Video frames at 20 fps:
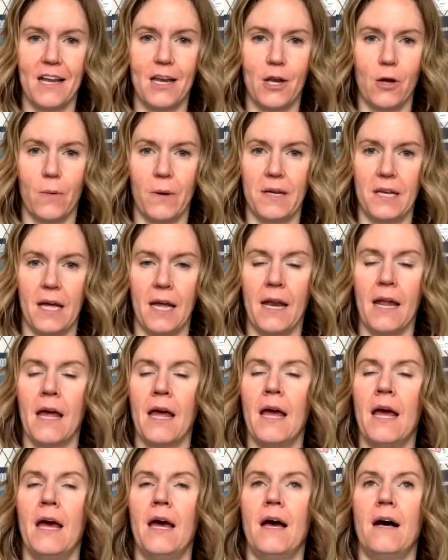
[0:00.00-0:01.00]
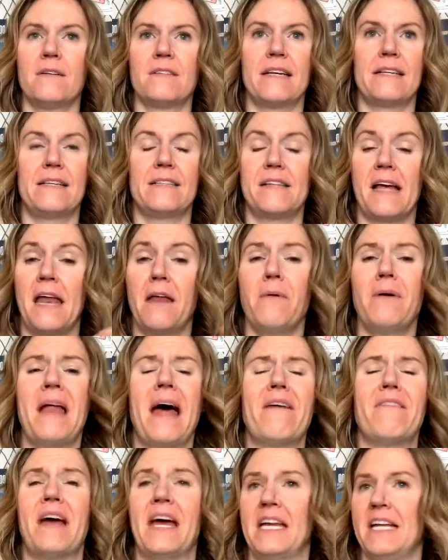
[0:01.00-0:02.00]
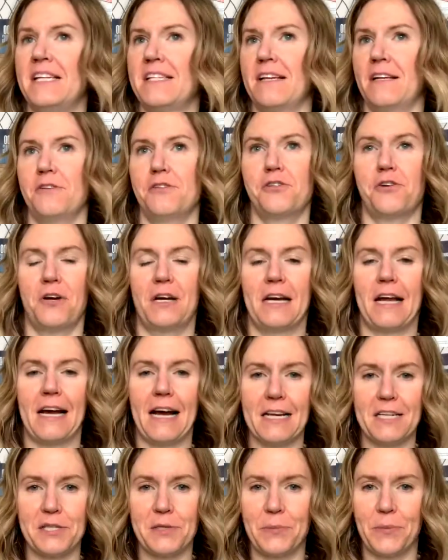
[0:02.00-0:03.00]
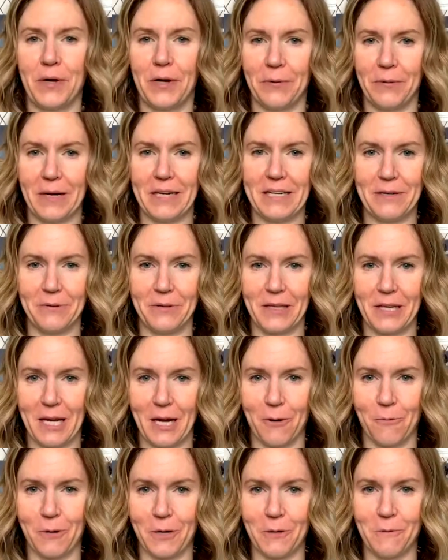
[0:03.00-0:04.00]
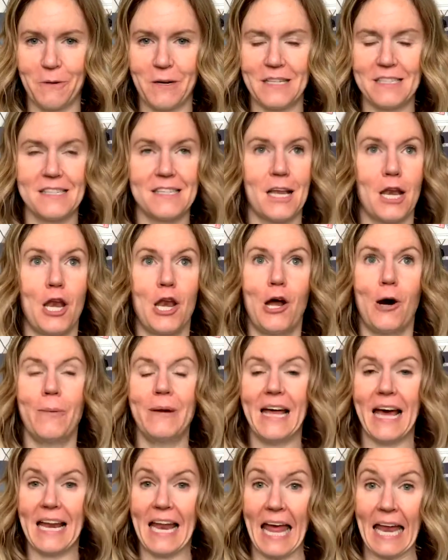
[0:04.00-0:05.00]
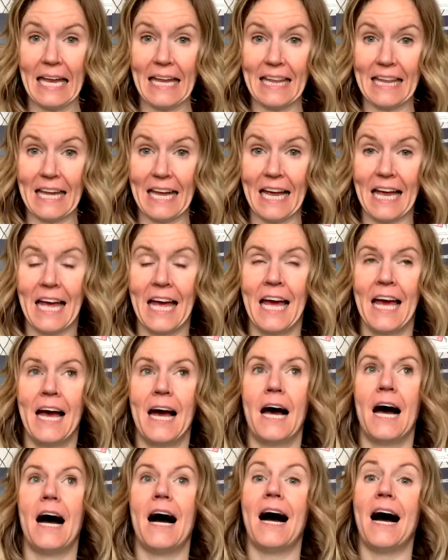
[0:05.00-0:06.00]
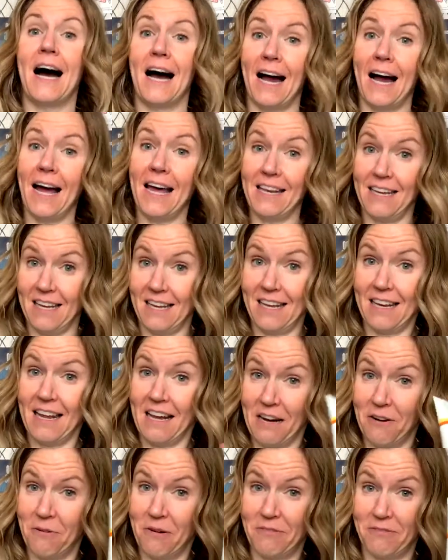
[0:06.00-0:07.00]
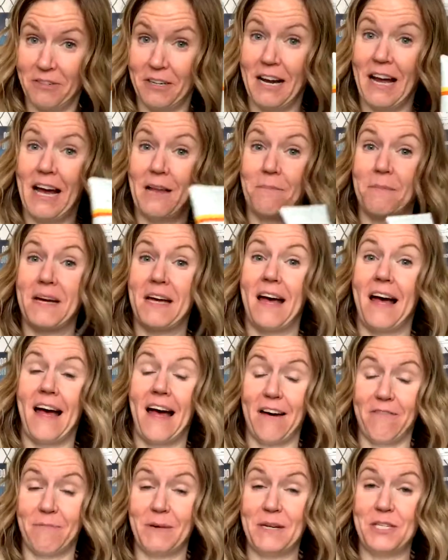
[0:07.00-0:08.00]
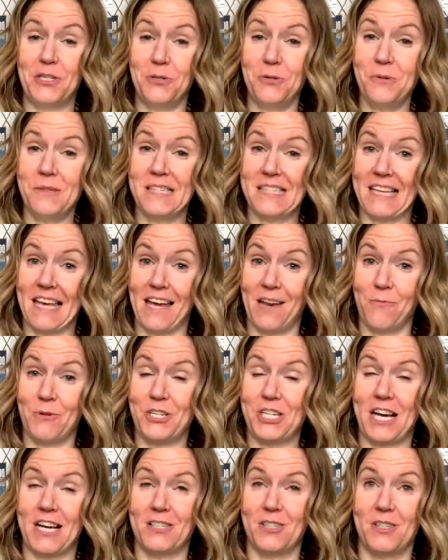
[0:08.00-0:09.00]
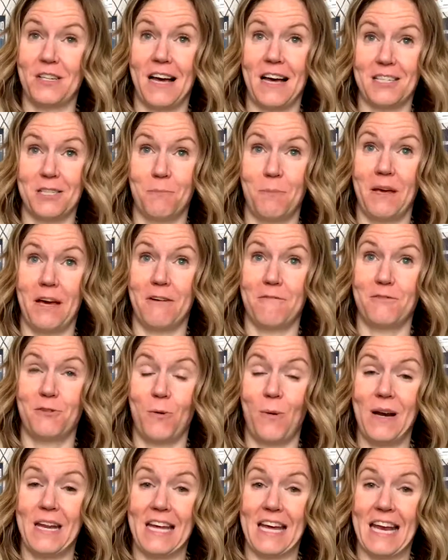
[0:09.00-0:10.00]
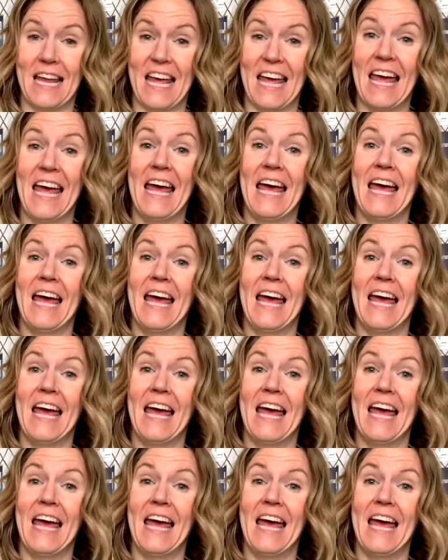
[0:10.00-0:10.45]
No one did. It's like, does anyone have any sunscreen? I got to the point where I didn't really care what it was. Nobody had anything. I did, however, have my Dew Skin, which has SPF 20 in it.